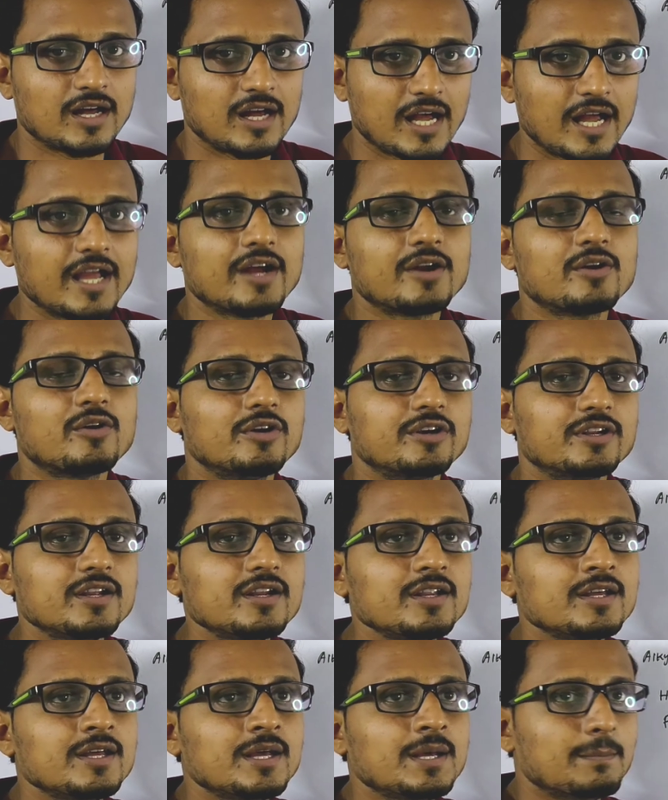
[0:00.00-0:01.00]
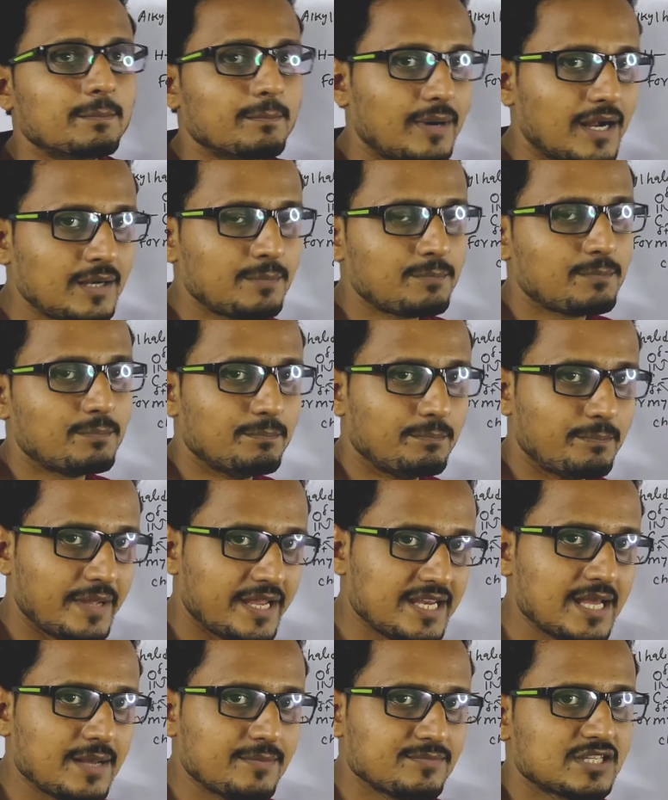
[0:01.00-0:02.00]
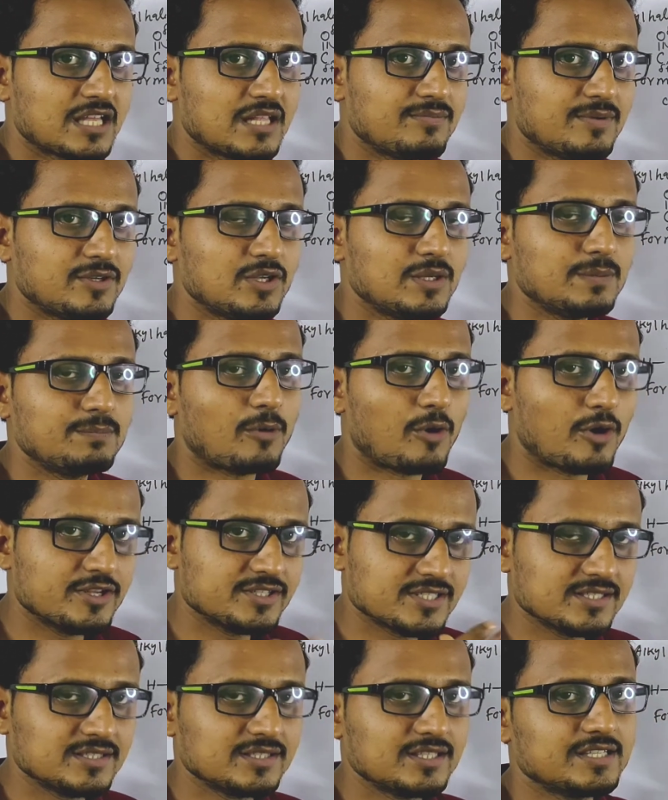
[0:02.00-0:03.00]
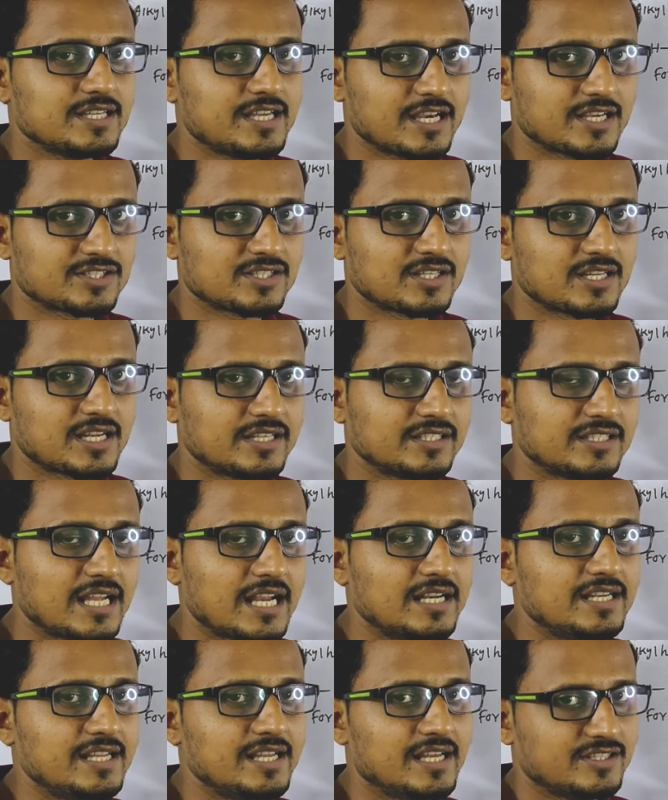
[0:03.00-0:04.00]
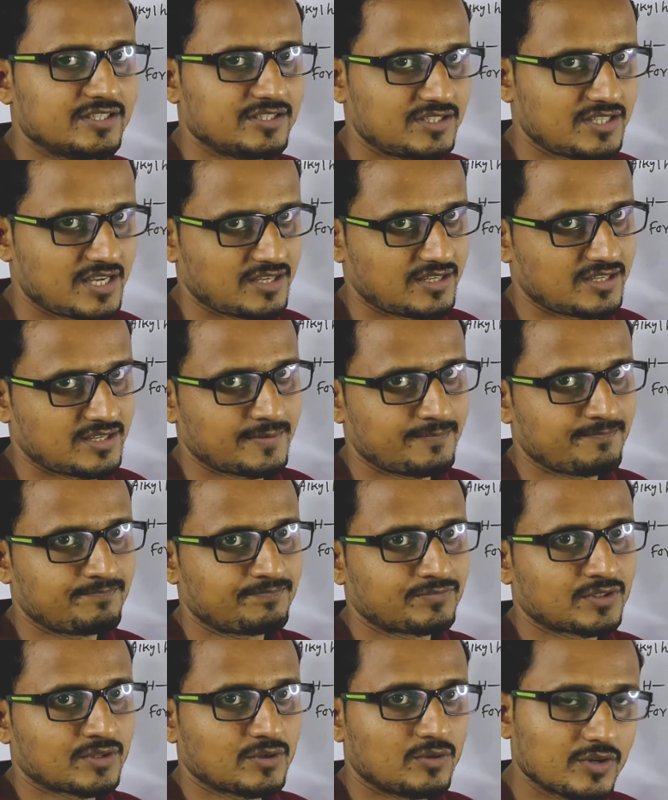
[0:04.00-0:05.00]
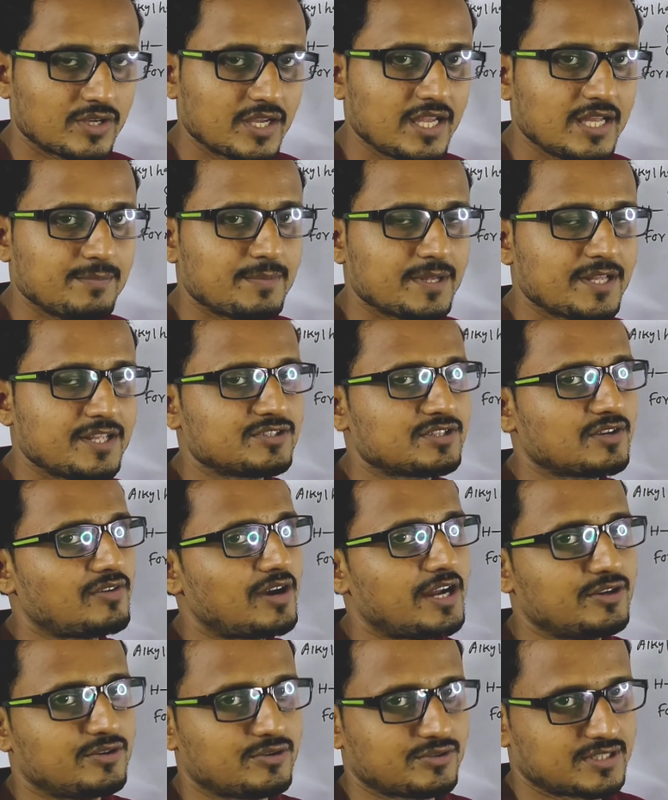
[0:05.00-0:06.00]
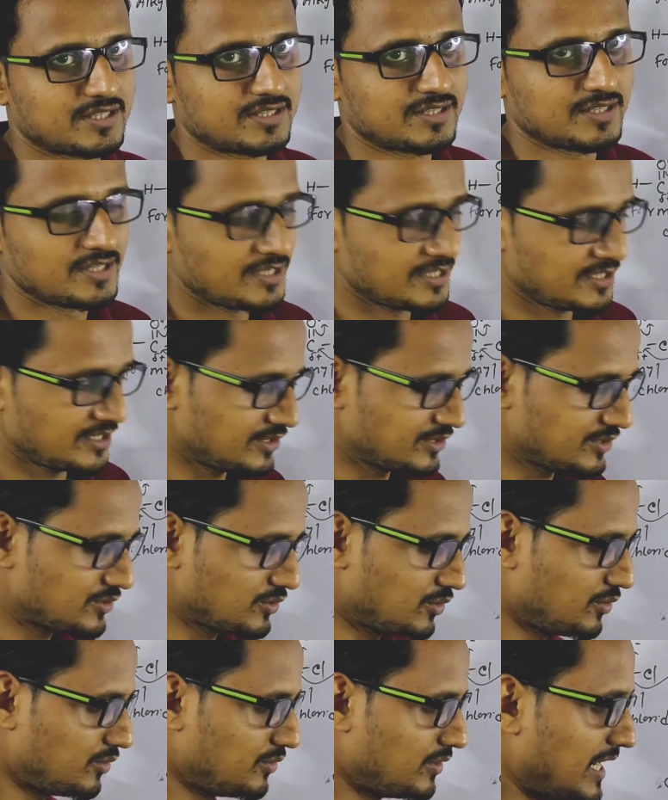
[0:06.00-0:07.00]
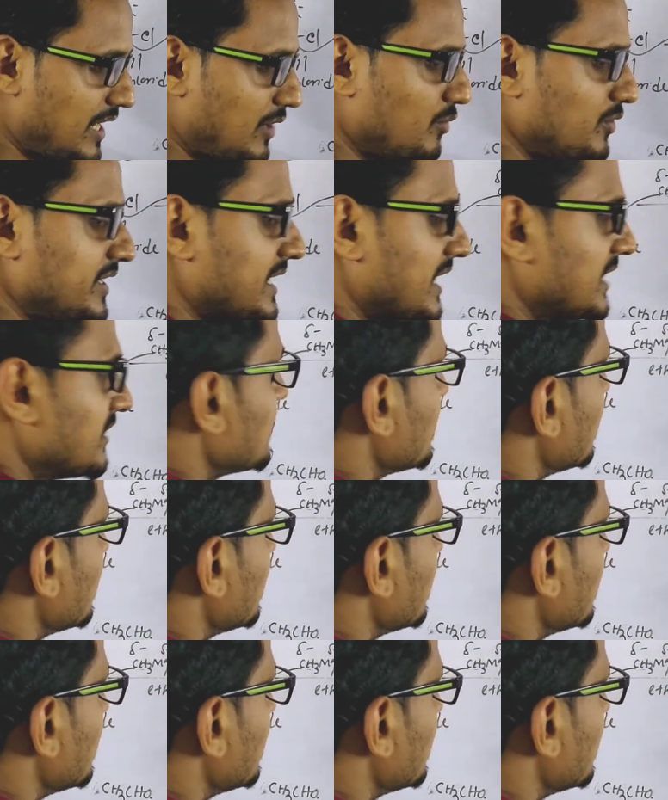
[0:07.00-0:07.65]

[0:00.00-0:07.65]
higher order, but barium sulfate will poison the reaction at the earlier state, okay, in presence of hydrogen. So we can